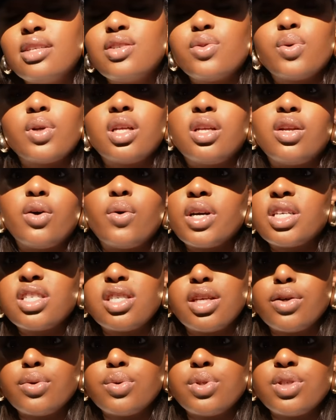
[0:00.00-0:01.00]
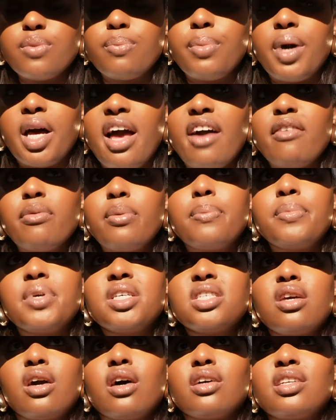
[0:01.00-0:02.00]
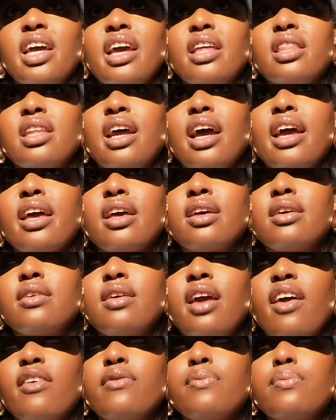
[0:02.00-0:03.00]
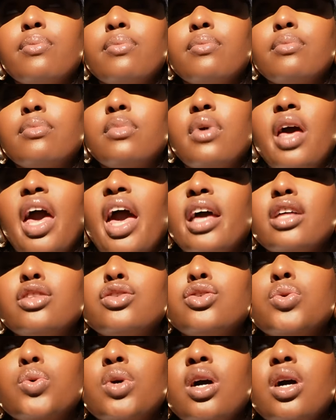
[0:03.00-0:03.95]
It's really no excuse, but I've been busy all day, and then I have had 2